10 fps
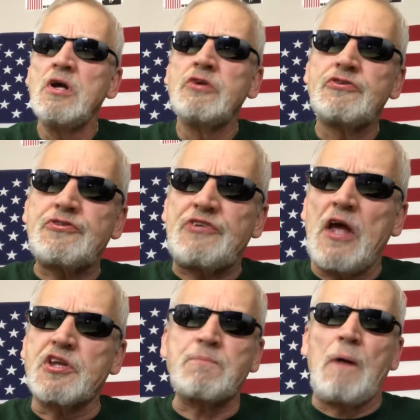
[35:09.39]

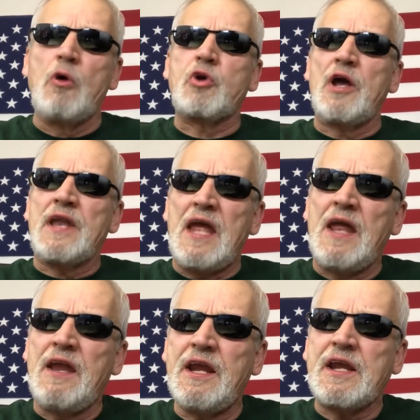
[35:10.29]
spoken
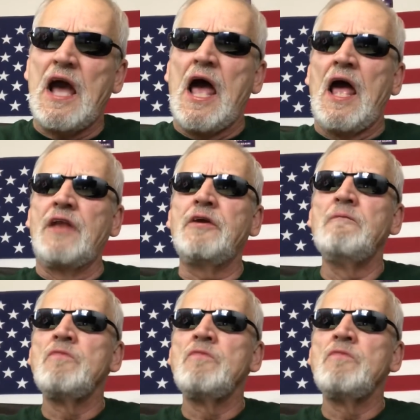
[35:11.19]
any kind